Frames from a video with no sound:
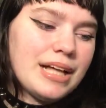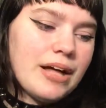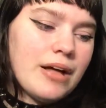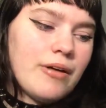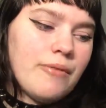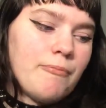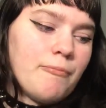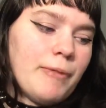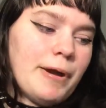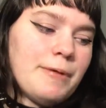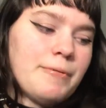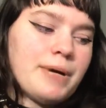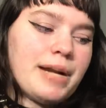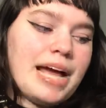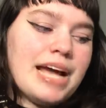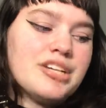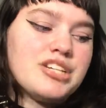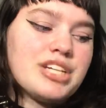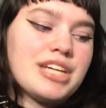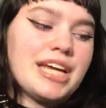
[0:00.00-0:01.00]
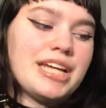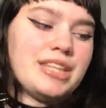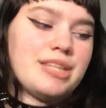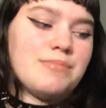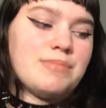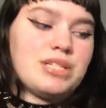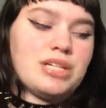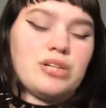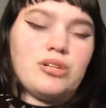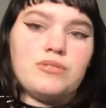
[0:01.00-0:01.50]
might want to educate
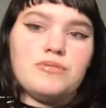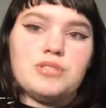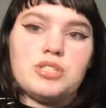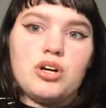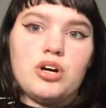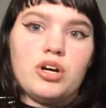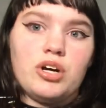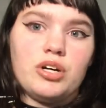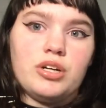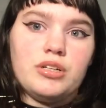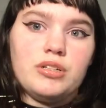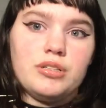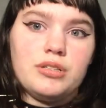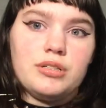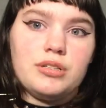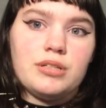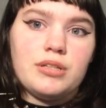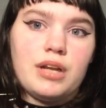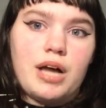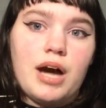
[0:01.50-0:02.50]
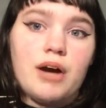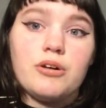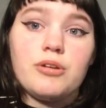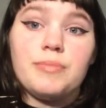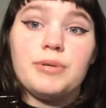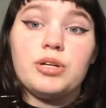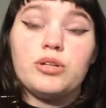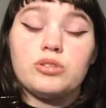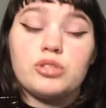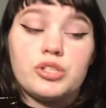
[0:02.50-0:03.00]
themselves on how to
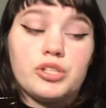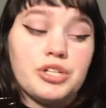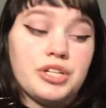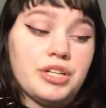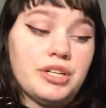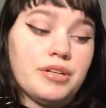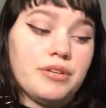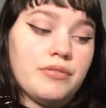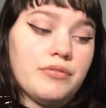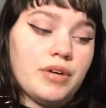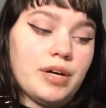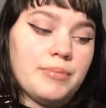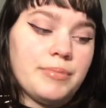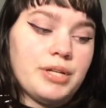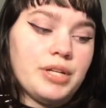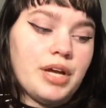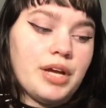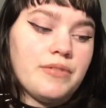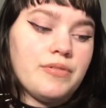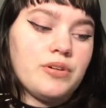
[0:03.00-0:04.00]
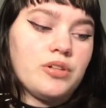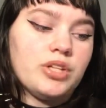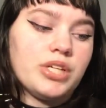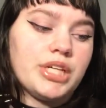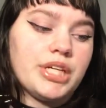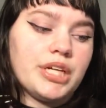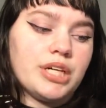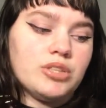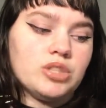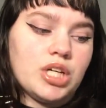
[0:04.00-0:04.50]
be alternative. I mean, I feel
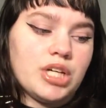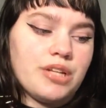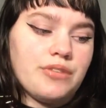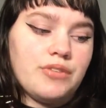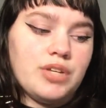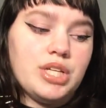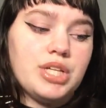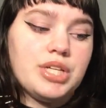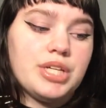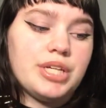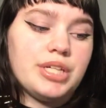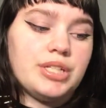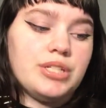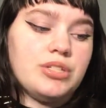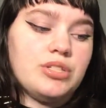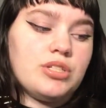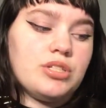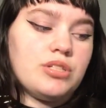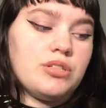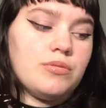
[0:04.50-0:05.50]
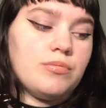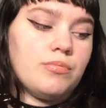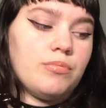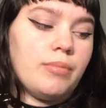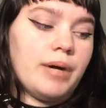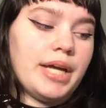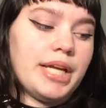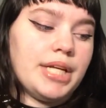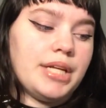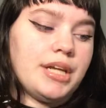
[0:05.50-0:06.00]
like a lot of e-kids
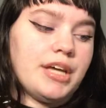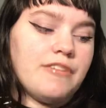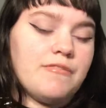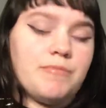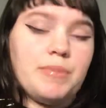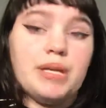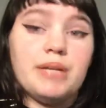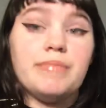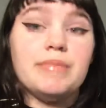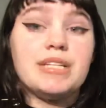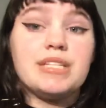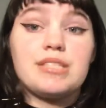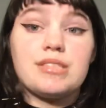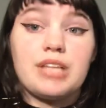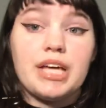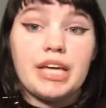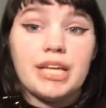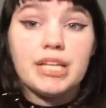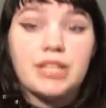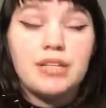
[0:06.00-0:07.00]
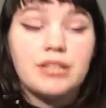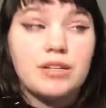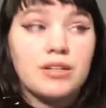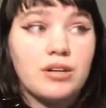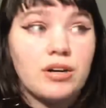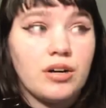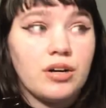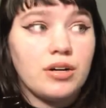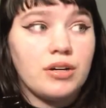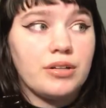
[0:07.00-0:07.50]
might have been misled
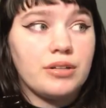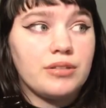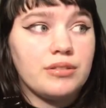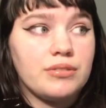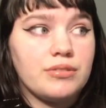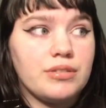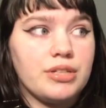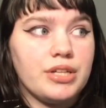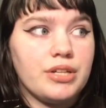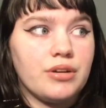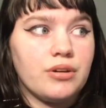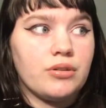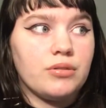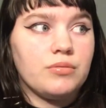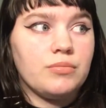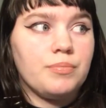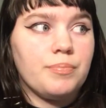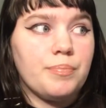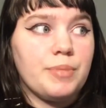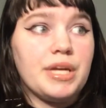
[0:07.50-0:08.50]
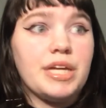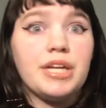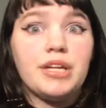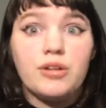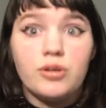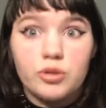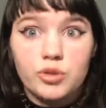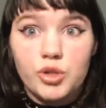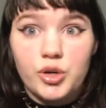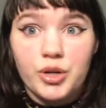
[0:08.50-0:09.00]
on, you know, being
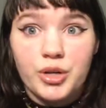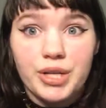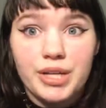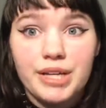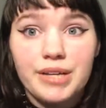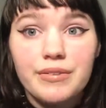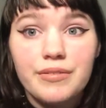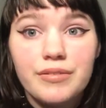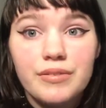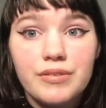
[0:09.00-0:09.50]
alternative,